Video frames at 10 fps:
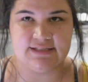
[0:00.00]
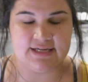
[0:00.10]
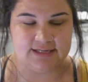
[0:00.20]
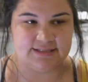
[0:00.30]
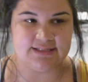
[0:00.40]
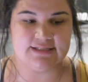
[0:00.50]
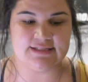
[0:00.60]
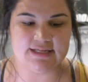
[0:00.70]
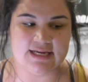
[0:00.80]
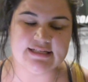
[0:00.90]

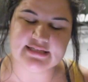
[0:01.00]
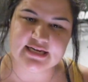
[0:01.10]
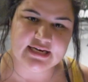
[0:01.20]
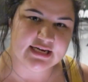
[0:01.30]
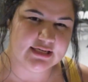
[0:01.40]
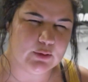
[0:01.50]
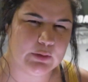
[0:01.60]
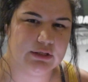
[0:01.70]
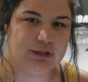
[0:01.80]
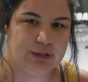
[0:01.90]
Texas, and San Diego
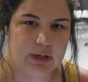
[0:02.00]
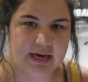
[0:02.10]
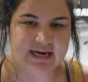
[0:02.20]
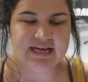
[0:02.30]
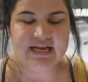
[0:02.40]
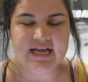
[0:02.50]
a lot.